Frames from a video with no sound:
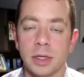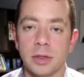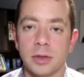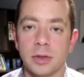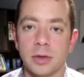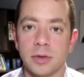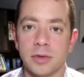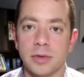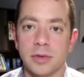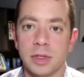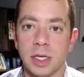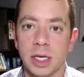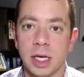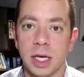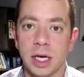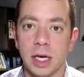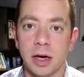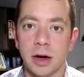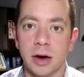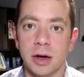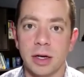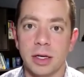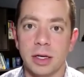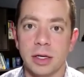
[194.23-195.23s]
sort of digging
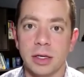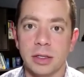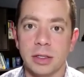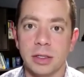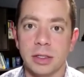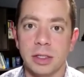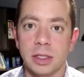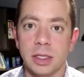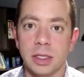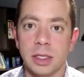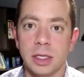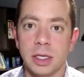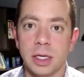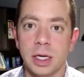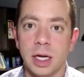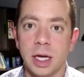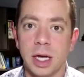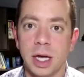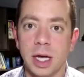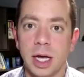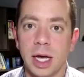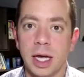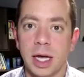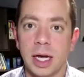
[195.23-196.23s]
our heels in
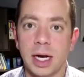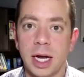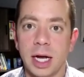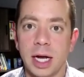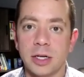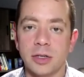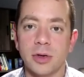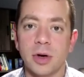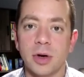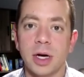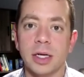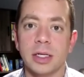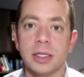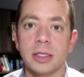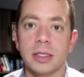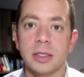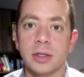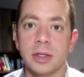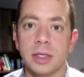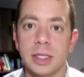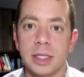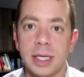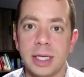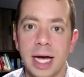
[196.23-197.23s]
and not trying to
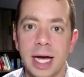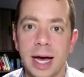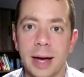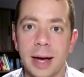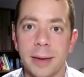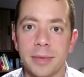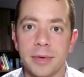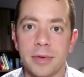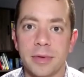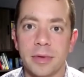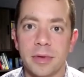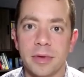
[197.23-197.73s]
adapt.